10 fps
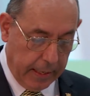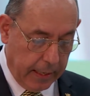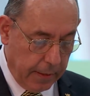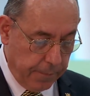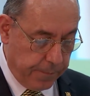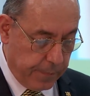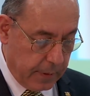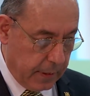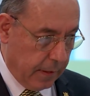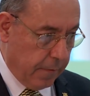Eve,
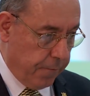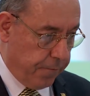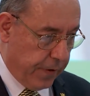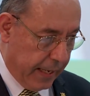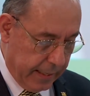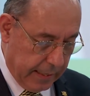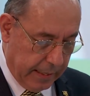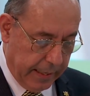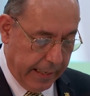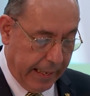
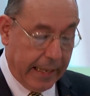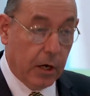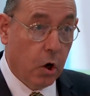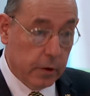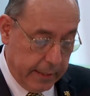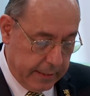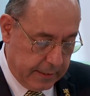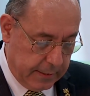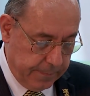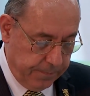finally a
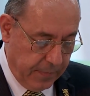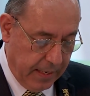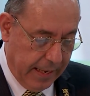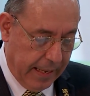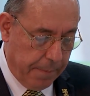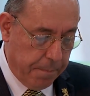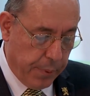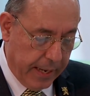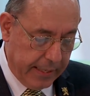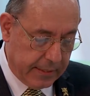goddess,
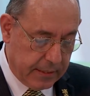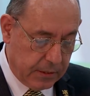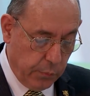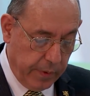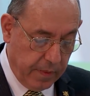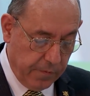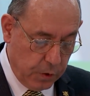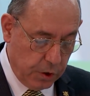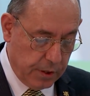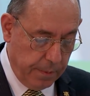embraces with the
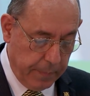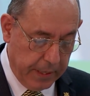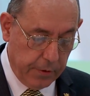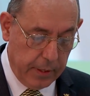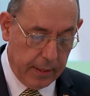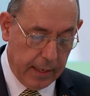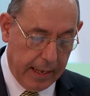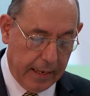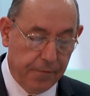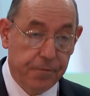Virgin Mary
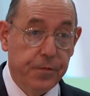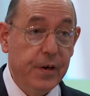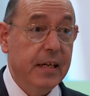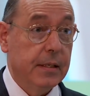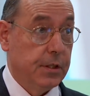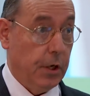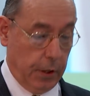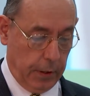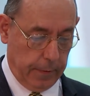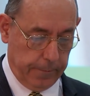and frees
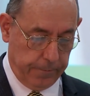her.